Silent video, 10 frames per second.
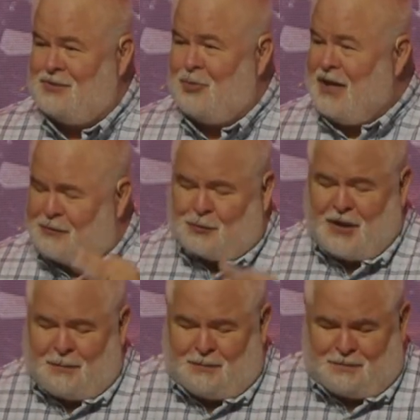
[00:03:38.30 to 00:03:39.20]
We have
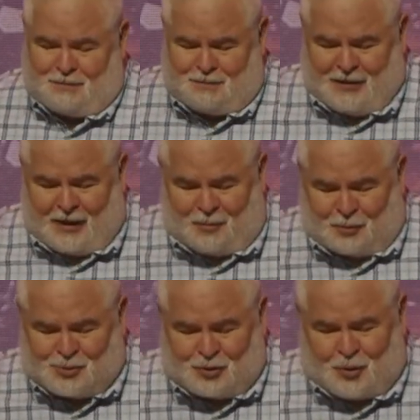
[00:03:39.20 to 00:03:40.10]
three
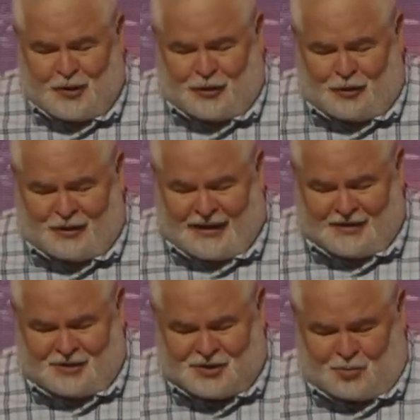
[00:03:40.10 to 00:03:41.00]
parables we're going to look
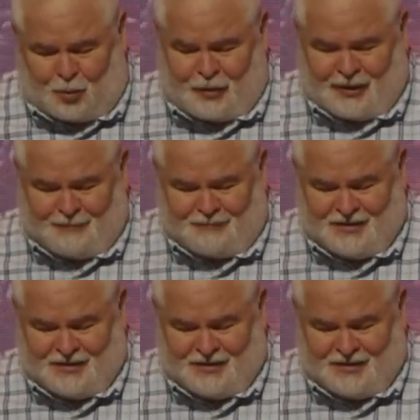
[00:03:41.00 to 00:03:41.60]
at this morning: